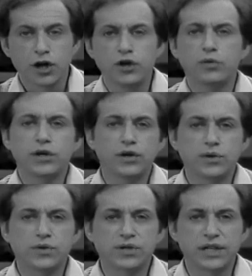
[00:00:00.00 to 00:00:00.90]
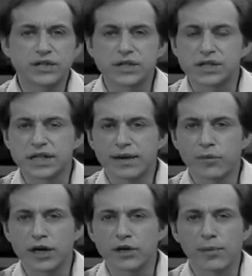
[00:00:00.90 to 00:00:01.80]
You would use this the same
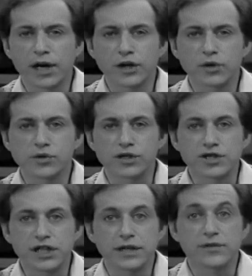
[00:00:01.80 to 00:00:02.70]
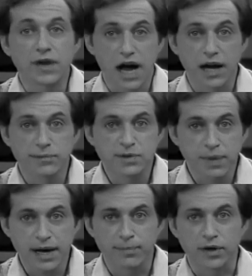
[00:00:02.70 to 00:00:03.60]
way you might use a sheet of columned
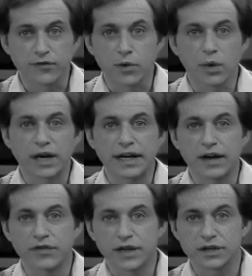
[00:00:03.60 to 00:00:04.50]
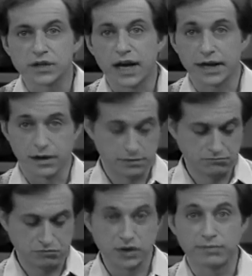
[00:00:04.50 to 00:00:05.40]
paper for working out things like
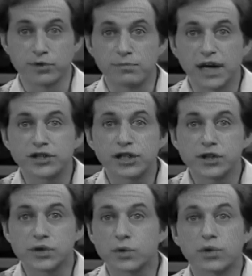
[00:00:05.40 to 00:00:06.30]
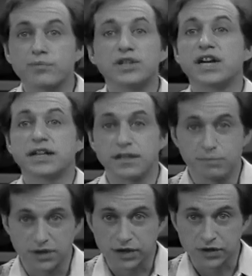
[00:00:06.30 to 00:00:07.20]
simple budgets or projected
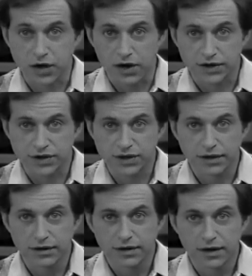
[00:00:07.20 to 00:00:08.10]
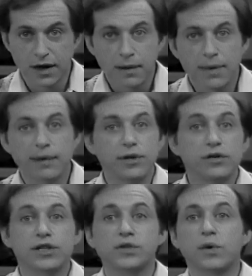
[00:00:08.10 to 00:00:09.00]
business costs. Maybe you
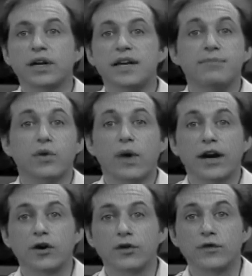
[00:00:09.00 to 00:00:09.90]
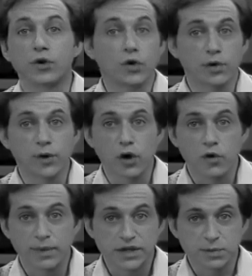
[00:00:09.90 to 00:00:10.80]
just want to keep a record of your normal
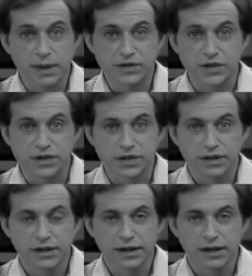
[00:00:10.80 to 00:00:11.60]
home expenses.